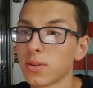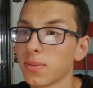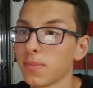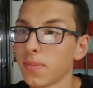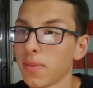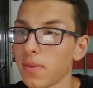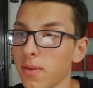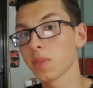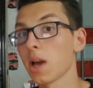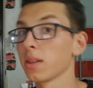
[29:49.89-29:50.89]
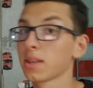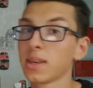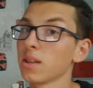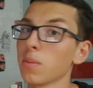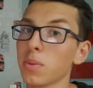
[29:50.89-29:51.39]
Uh,
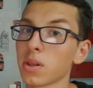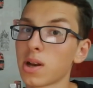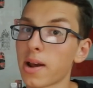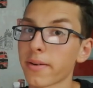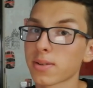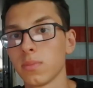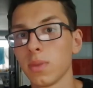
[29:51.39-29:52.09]
unkillable car.